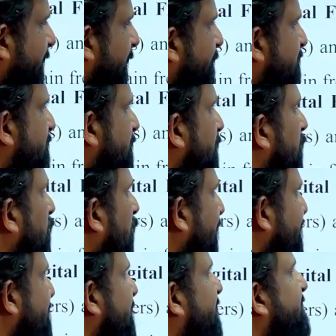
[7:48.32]
comes, what
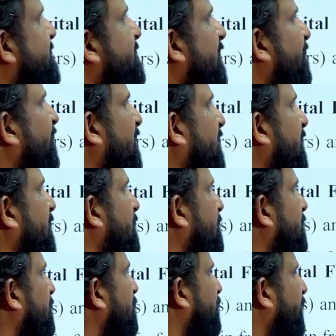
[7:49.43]
is a digital filter?
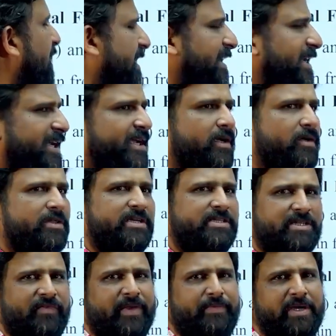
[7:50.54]
We are entering into the
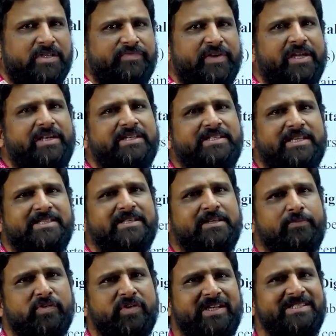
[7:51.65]
digital. Why? Because we are discussing
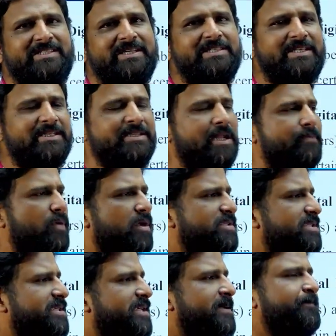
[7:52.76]
about the digital signal
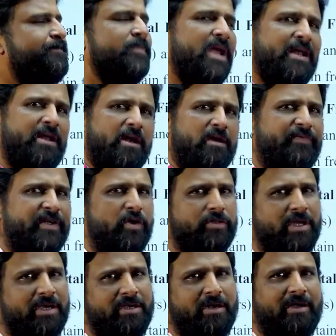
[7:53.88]
processing. Analog, we know
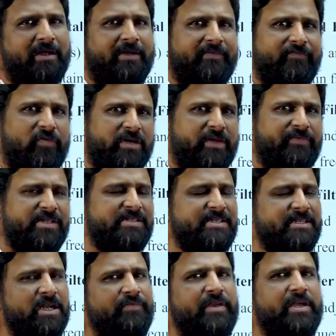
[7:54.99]
that whatever the
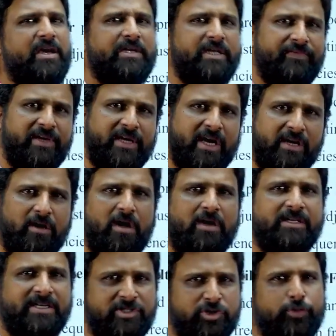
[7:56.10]
signal we are giving analog,
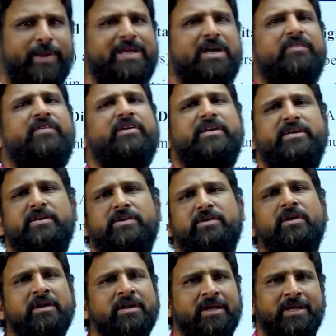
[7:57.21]
it should be converted
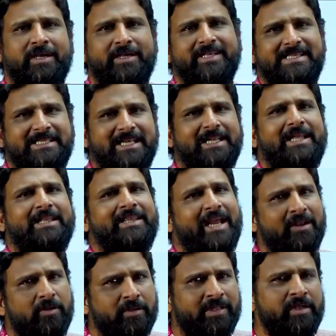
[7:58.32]
into digital, and
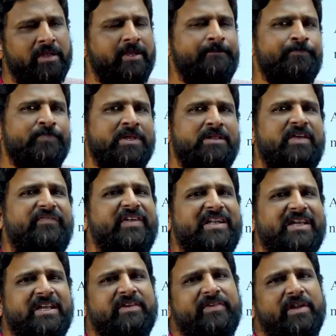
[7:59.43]
then only the filtering